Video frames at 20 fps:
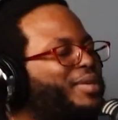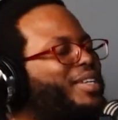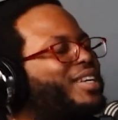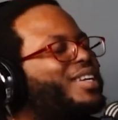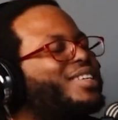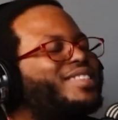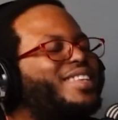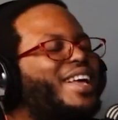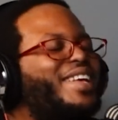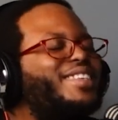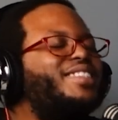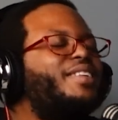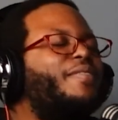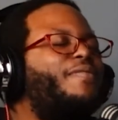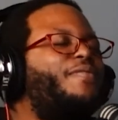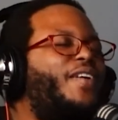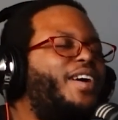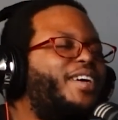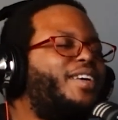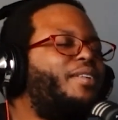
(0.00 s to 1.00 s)
because that's the
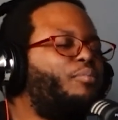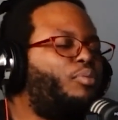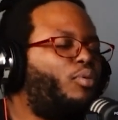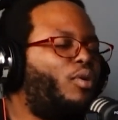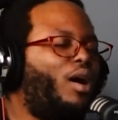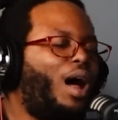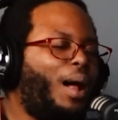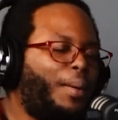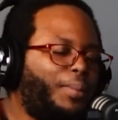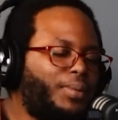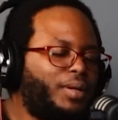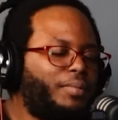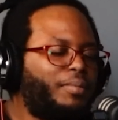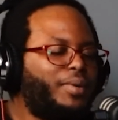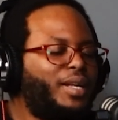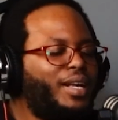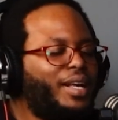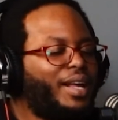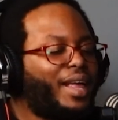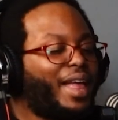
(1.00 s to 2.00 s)
fucking problem.
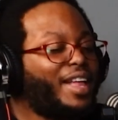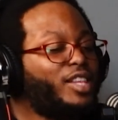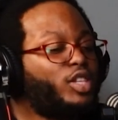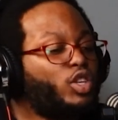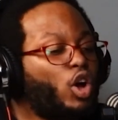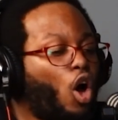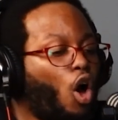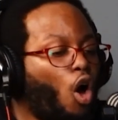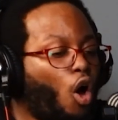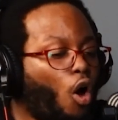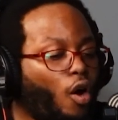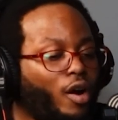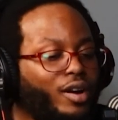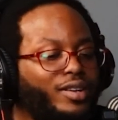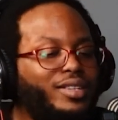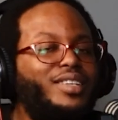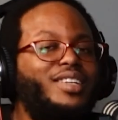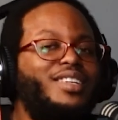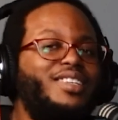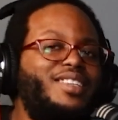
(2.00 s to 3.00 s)
It's
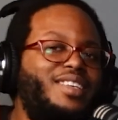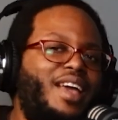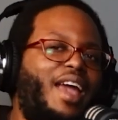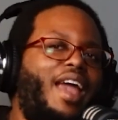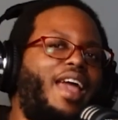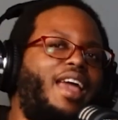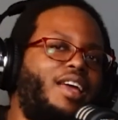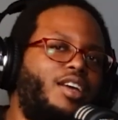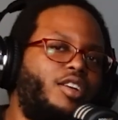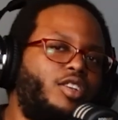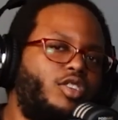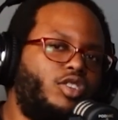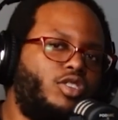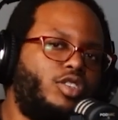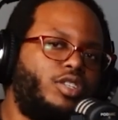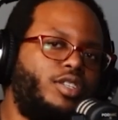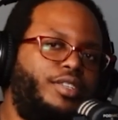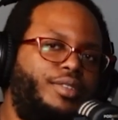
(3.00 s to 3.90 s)
hard to gauge